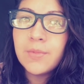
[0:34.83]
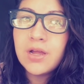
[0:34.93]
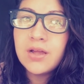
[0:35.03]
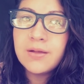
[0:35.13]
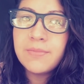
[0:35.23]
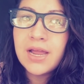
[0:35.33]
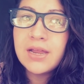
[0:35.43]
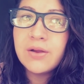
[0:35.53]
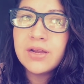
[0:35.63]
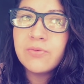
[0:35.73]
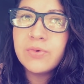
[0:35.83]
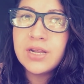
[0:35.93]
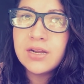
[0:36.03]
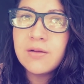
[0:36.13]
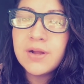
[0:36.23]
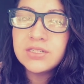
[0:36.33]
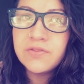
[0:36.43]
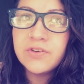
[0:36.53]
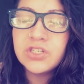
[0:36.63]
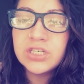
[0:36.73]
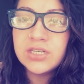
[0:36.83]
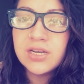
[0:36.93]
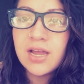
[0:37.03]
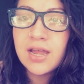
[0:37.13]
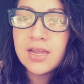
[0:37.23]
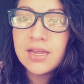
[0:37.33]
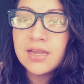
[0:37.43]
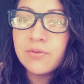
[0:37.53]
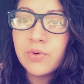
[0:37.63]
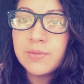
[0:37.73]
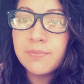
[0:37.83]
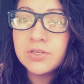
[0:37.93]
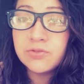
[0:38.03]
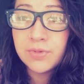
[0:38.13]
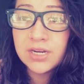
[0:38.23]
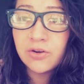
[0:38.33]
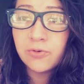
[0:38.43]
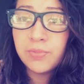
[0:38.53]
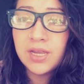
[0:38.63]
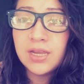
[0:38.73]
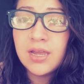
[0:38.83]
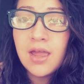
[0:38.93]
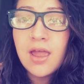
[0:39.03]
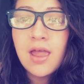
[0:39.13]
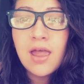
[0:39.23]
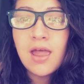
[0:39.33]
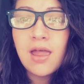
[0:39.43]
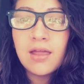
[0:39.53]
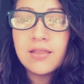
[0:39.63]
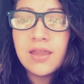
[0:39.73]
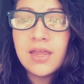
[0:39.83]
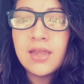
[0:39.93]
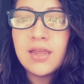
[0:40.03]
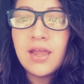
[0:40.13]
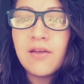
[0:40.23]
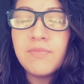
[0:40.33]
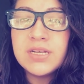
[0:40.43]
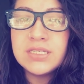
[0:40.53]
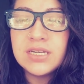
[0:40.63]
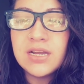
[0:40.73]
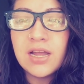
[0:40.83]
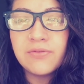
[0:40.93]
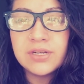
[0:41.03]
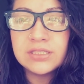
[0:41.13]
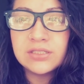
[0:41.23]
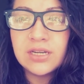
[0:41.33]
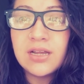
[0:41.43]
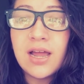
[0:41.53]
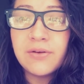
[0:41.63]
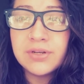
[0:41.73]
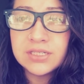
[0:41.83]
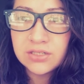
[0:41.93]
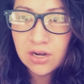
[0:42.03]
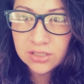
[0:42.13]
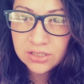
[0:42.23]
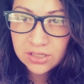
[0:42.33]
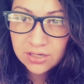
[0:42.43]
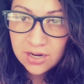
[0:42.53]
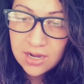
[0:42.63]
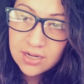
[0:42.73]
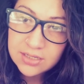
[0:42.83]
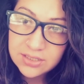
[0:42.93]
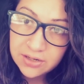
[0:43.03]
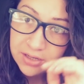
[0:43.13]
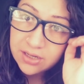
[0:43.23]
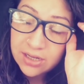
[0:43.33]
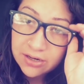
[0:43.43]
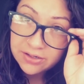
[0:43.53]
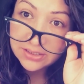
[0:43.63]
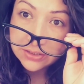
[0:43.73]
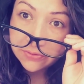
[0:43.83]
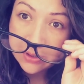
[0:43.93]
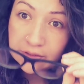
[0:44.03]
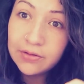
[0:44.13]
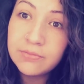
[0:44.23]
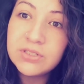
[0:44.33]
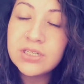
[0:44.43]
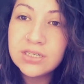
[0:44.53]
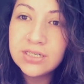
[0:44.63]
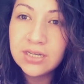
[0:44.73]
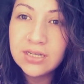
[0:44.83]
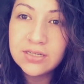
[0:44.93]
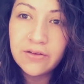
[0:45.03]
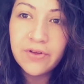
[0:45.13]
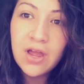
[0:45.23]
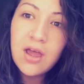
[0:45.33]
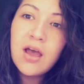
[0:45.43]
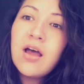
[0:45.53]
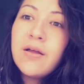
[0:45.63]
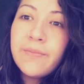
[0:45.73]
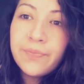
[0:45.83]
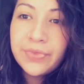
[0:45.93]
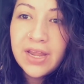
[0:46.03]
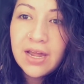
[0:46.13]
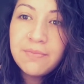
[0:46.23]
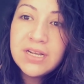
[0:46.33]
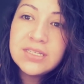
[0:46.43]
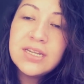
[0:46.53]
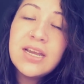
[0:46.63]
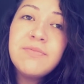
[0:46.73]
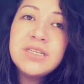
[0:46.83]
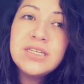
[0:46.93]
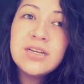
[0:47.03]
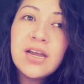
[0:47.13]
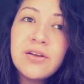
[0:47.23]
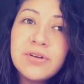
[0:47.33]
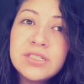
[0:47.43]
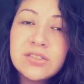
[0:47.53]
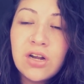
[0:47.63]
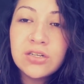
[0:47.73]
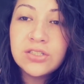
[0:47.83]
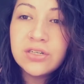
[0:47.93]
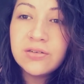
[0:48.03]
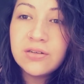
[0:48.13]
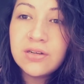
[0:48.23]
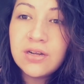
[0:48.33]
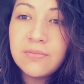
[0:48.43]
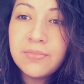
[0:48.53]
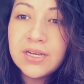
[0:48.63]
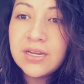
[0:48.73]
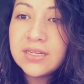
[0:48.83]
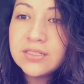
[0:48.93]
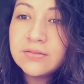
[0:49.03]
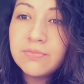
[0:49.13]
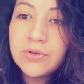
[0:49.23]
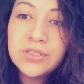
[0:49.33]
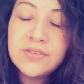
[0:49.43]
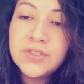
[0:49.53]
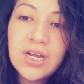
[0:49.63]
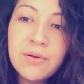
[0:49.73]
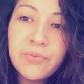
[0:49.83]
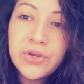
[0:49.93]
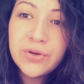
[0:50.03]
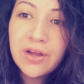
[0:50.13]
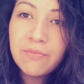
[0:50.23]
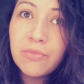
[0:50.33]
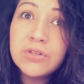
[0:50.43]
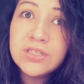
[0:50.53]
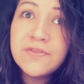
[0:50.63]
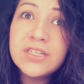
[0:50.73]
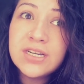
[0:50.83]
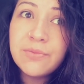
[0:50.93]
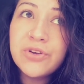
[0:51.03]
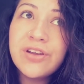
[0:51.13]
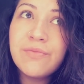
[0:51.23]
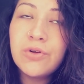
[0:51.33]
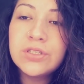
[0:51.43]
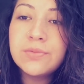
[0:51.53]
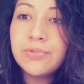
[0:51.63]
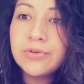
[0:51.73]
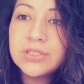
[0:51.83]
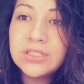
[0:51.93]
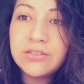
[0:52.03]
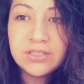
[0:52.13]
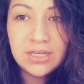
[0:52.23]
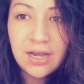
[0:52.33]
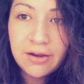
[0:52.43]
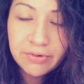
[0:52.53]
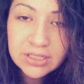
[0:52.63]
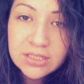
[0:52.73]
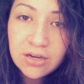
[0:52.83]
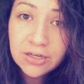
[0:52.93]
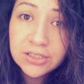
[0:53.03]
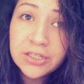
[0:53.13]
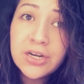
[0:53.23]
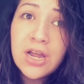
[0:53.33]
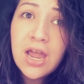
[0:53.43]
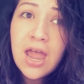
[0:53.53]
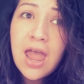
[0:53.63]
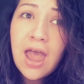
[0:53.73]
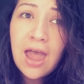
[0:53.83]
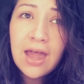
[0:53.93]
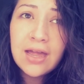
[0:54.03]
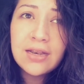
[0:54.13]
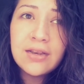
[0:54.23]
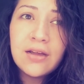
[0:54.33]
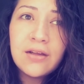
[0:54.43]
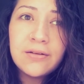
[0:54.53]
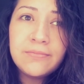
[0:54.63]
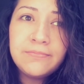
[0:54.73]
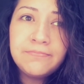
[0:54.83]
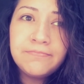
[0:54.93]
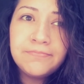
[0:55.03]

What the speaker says: when I got back to Virginia, I went to my OB and they have me seeing a high risk doctor. Sorry, the glare is annoying. I'm just gonna take these off. They have me seeing a high risk doctor because most of the time when you have multiples, you see a high risk doctor. And